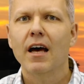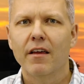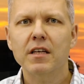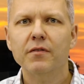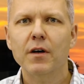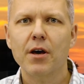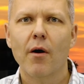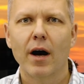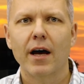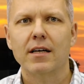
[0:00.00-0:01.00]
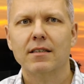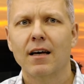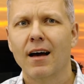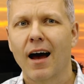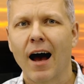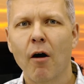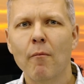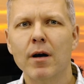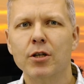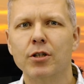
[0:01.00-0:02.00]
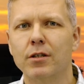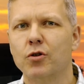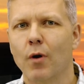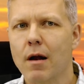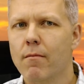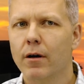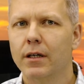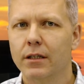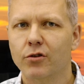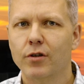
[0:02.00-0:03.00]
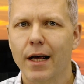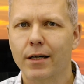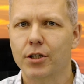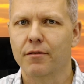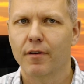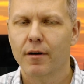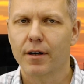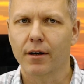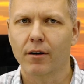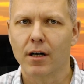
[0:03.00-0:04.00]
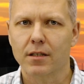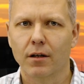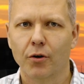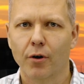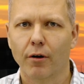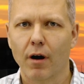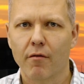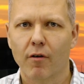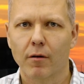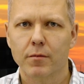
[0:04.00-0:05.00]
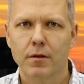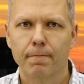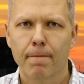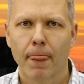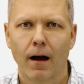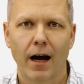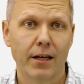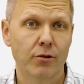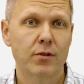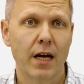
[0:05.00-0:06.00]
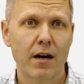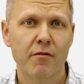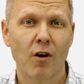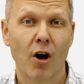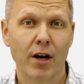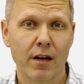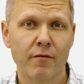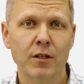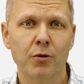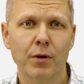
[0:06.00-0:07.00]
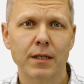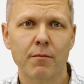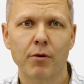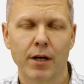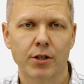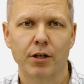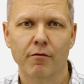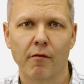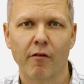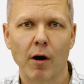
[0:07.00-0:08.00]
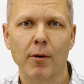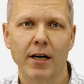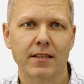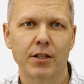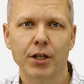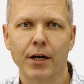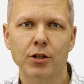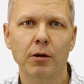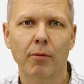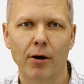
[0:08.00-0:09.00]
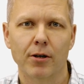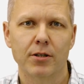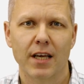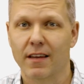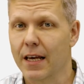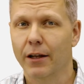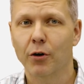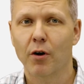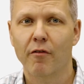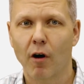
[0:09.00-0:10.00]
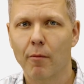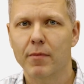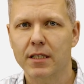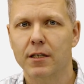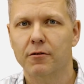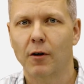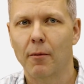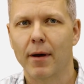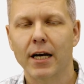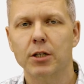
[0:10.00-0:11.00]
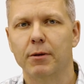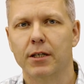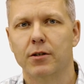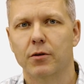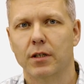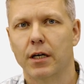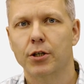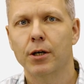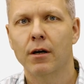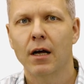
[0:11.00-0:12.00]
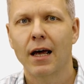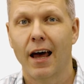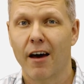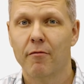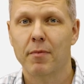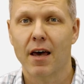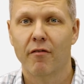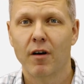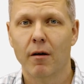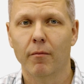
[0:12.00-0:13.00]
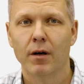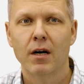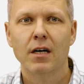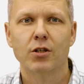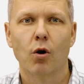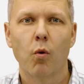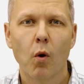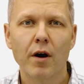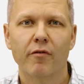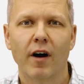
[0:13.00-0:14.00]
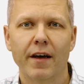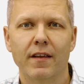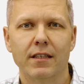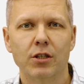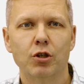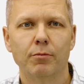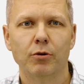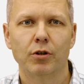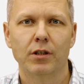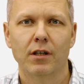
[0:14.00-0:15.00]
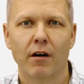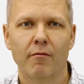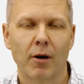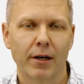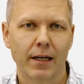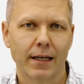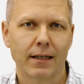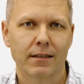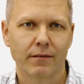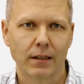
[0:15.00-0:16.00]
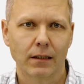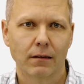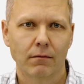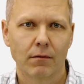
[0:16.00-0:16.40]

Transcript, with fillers: In this video, I ask How much does grain marketing strategy vary across Illinois grain farms? I use data on inventories and production from FarmDoc's educational partners at the Illinois Farm Business Farm Management Association, FBFM, to quantify the distribution of marketing activity.